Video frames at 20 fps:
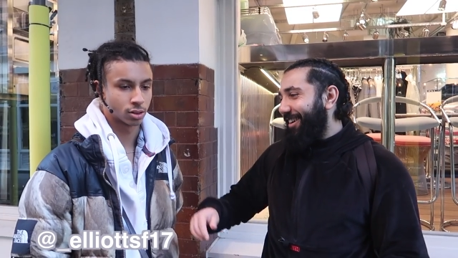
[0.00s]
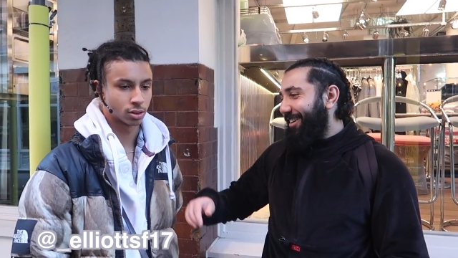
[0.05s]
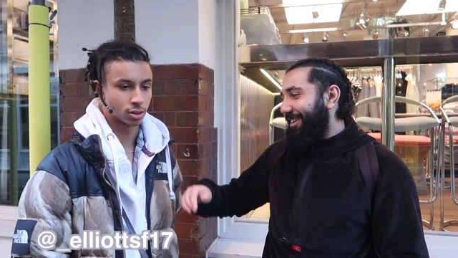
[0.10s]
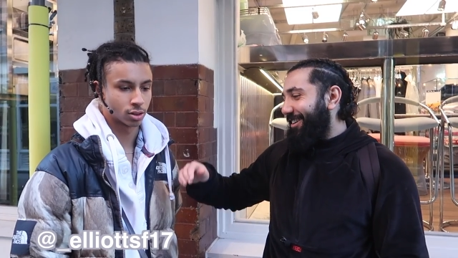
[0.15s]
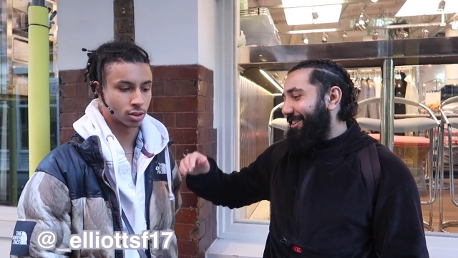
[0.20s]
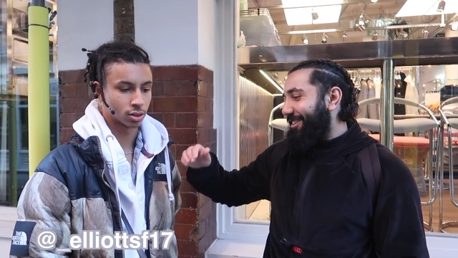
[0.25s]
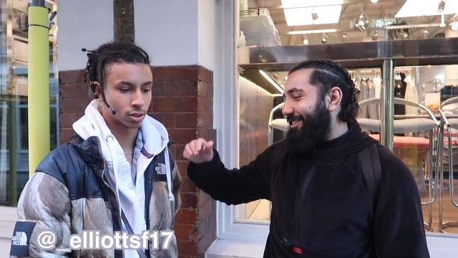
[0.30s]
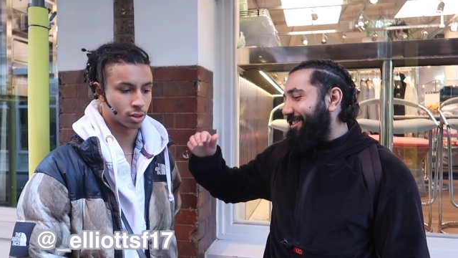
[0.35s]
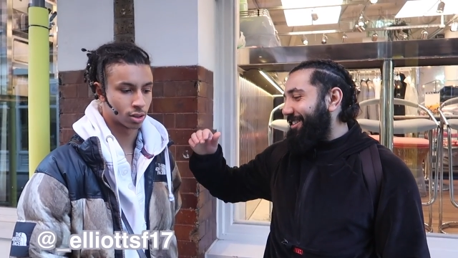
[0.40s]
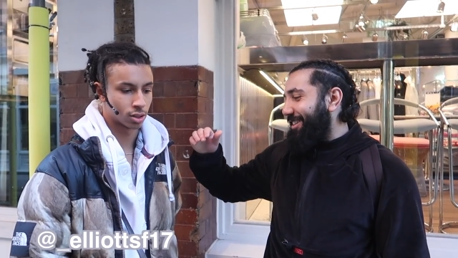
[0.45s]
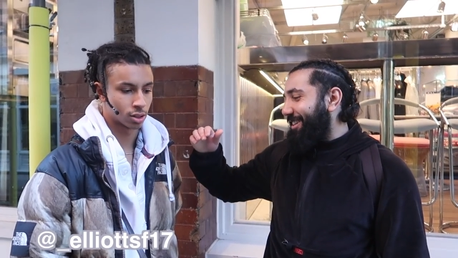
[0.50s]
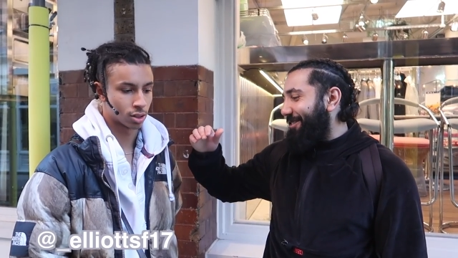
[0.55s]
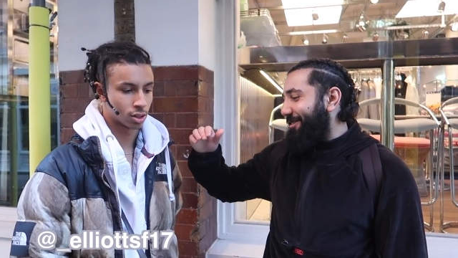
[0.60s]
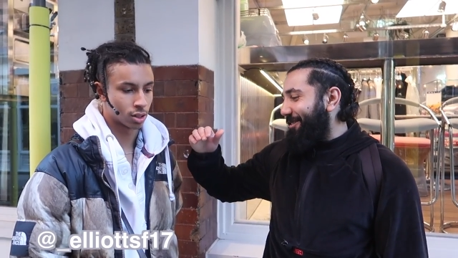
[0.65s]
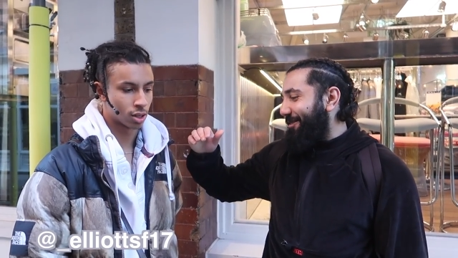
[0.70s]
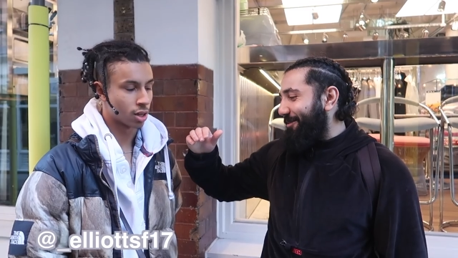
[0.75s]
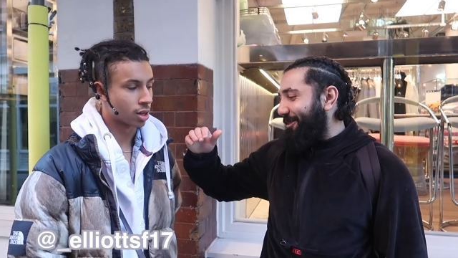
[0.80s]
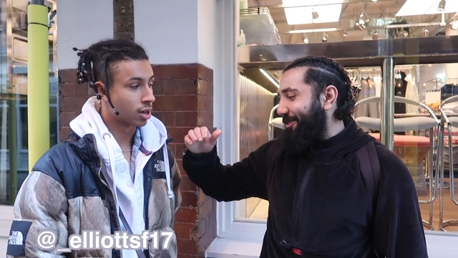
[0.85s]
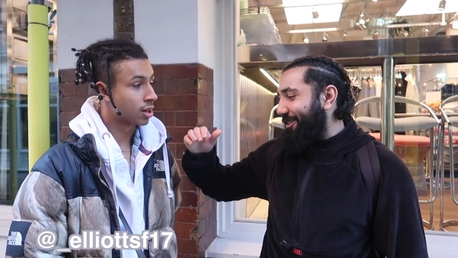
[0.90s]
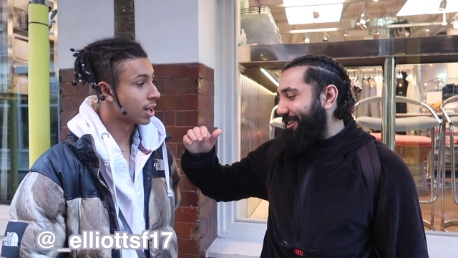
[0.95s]
Speaker 1: Wait, what's your name,
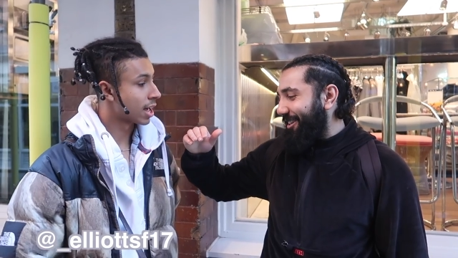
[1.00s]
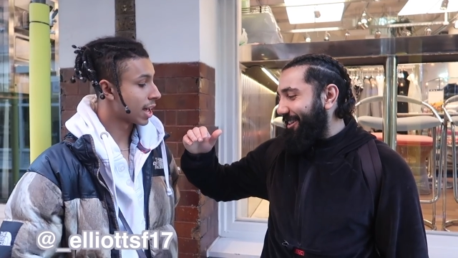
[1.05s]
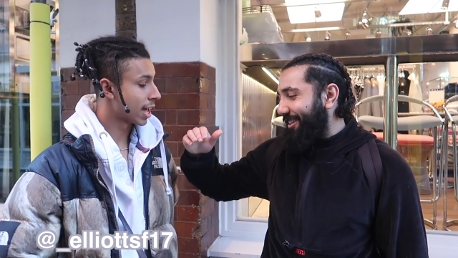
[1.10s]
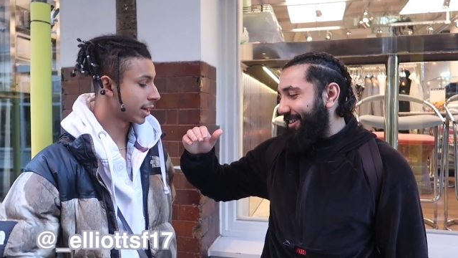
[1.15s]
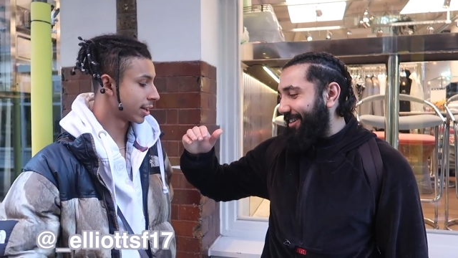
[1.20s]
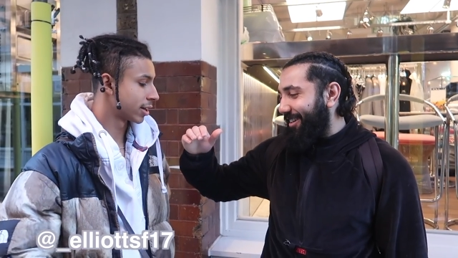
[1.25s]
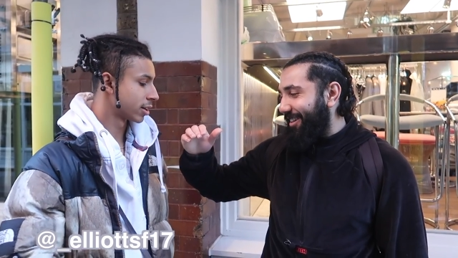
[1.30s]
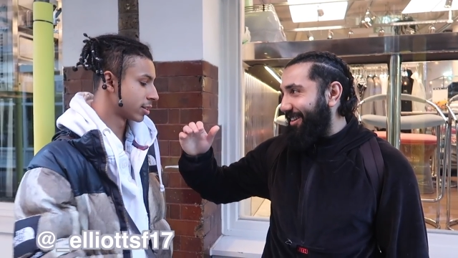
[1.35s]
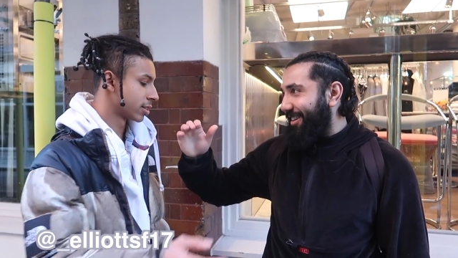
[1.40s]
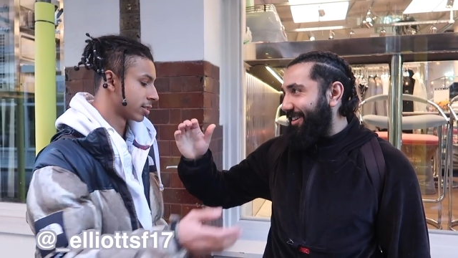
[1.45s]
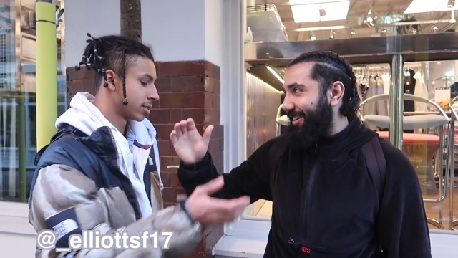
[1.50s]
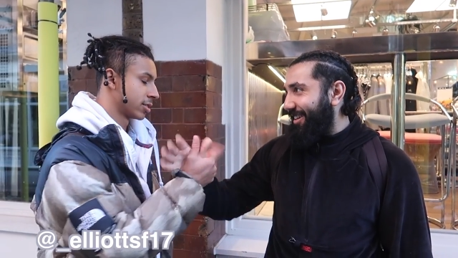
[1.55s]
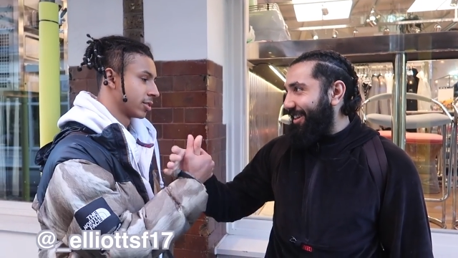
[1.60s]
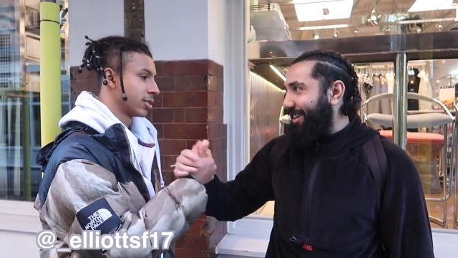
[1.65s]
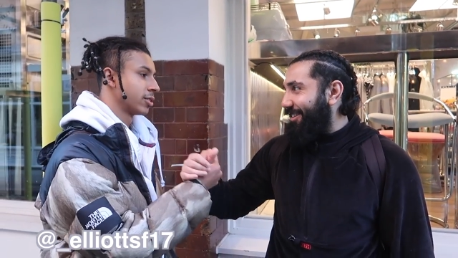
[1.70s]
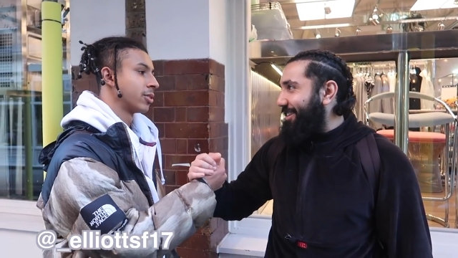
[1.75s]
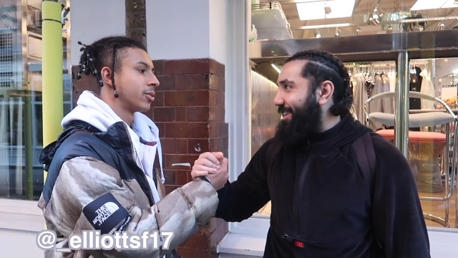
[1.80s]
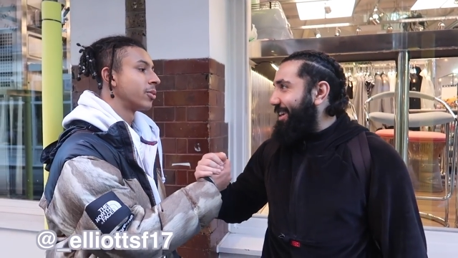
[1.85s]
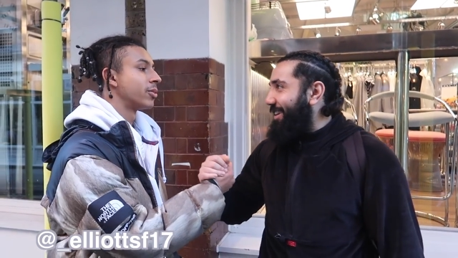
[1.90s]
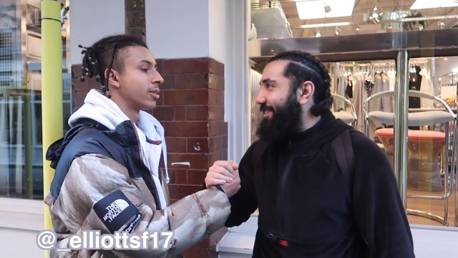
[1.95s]
homeboy? Elliot.
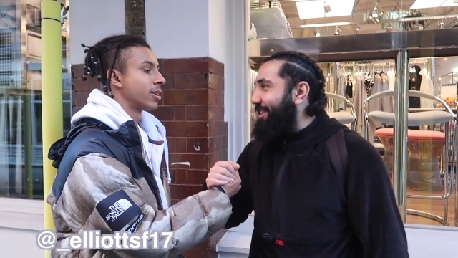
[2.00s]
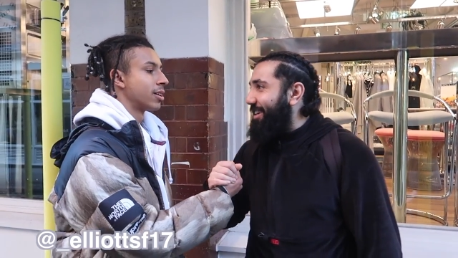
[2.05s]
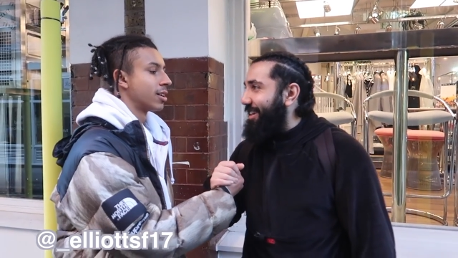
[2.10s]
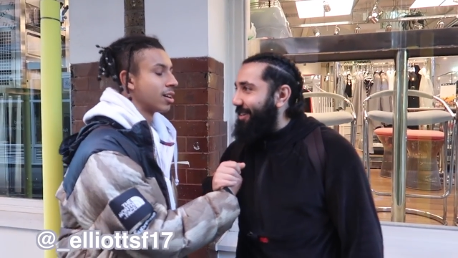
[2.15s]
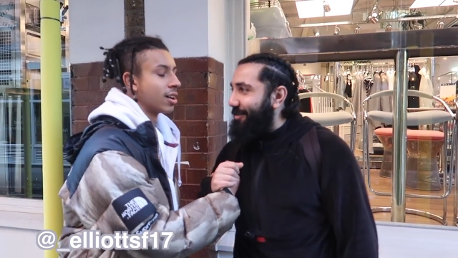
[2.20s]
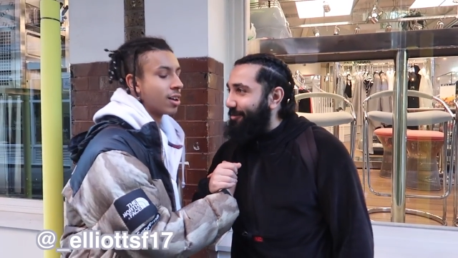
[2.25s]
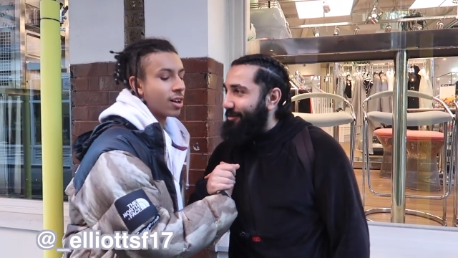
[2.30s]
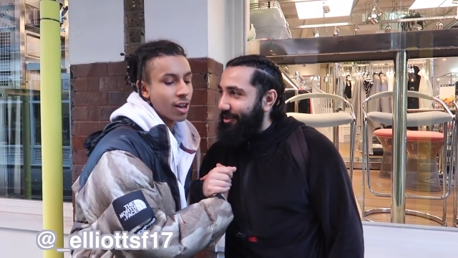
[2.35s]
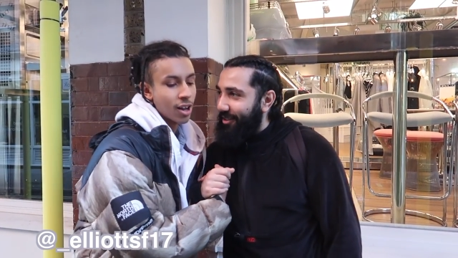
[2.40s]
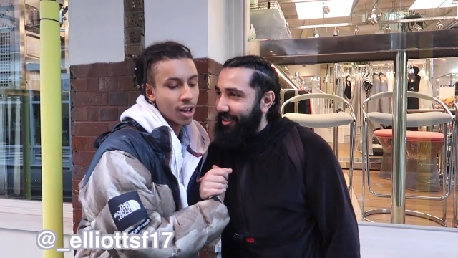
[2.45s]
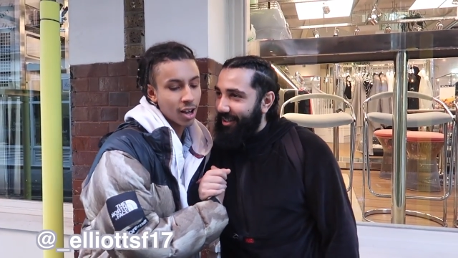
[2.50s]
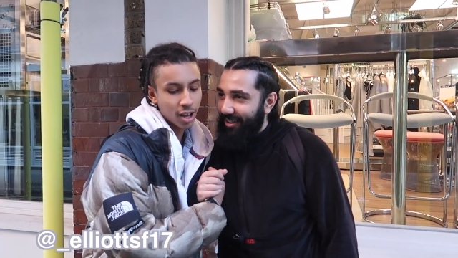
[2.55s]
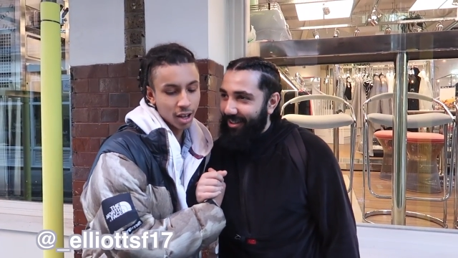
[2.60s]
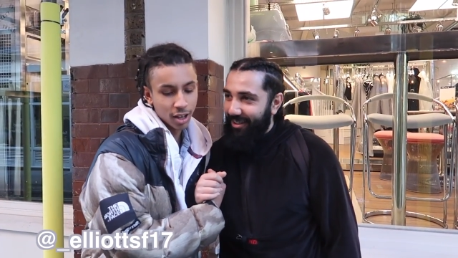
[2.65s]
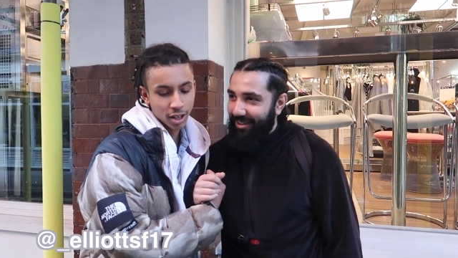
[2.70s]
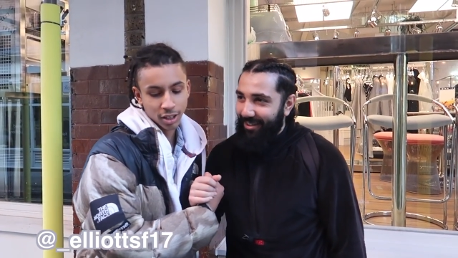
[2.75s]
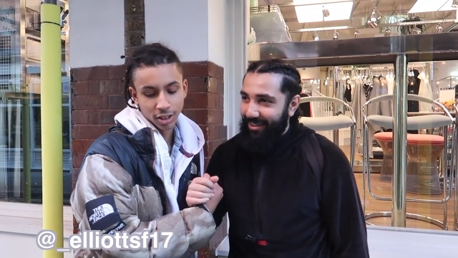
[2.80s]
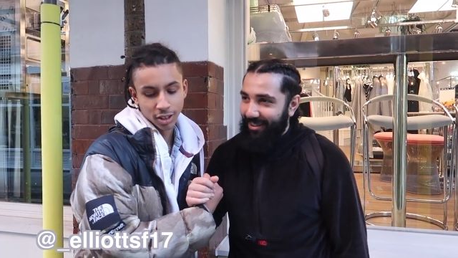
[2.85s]
Yeah, what time do you get in the morning?